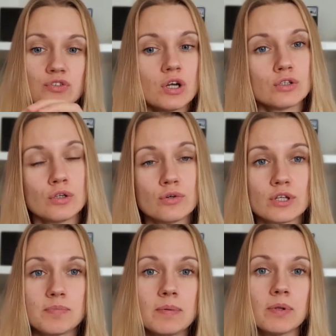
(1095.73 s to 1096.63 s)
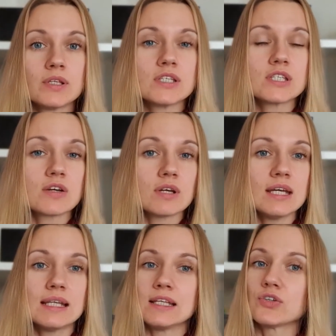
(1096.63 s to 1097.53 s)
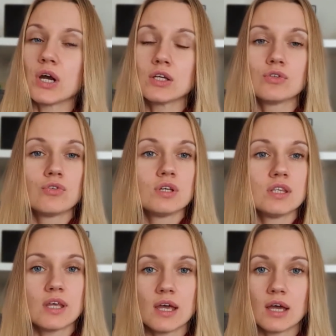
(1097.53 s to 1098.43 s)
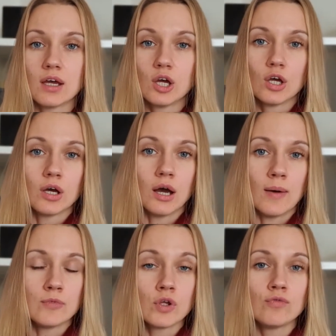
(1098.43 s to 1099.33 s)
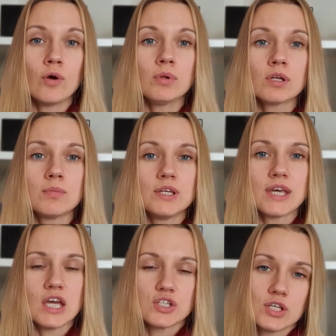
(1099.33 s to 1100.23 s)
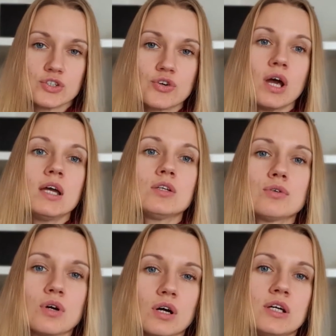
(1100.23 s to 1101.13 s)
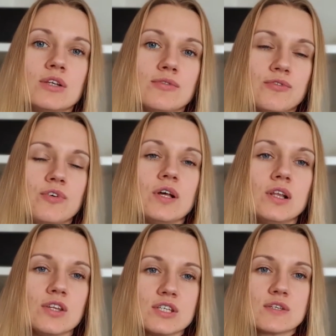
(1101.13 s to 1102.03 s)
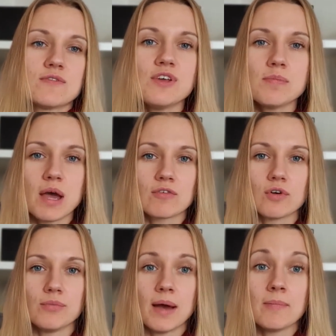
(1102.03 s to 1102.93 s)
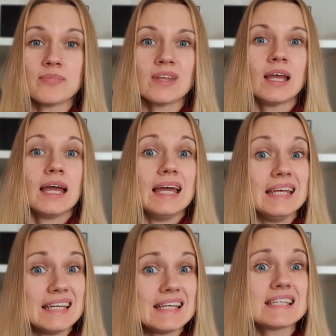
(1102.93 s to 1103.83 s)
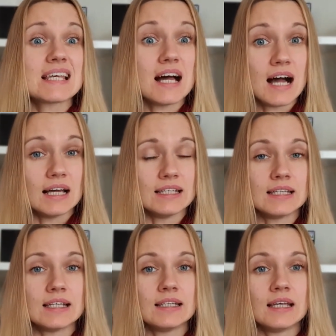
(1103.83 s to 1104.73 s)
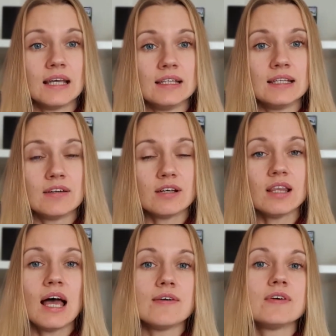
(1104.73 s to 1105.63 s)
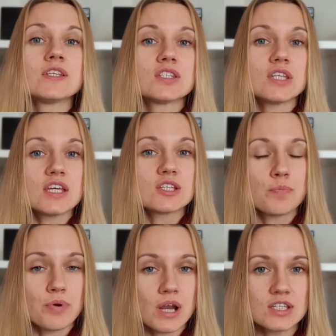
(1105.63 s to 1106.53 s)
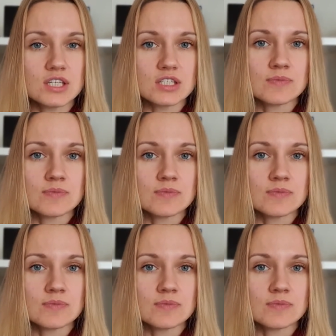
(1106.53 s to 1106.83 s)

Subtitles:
look at people on the screen and trying to read the nonverbal communication, trying to kind of feel this feedback from them. It is harder than in real life. It takes practice,